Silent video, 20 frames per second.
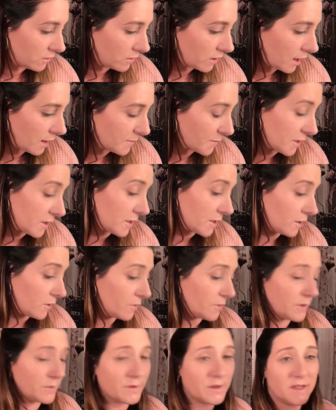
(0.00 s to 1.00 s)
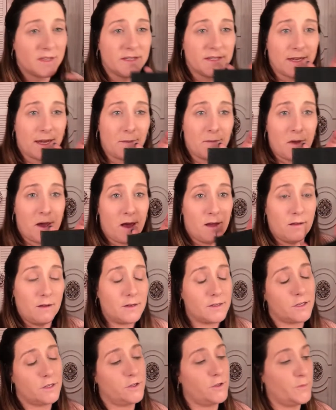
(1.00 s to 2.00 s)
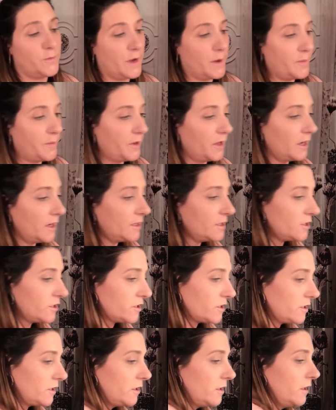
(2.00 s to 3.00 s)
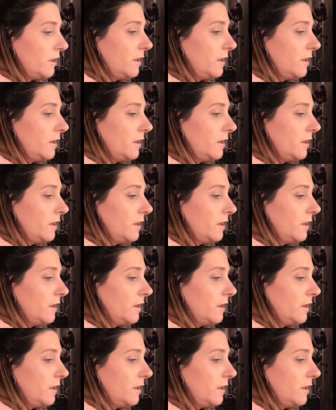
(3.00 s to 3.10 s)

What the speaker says: I'm going to go in with the same palette to do my blush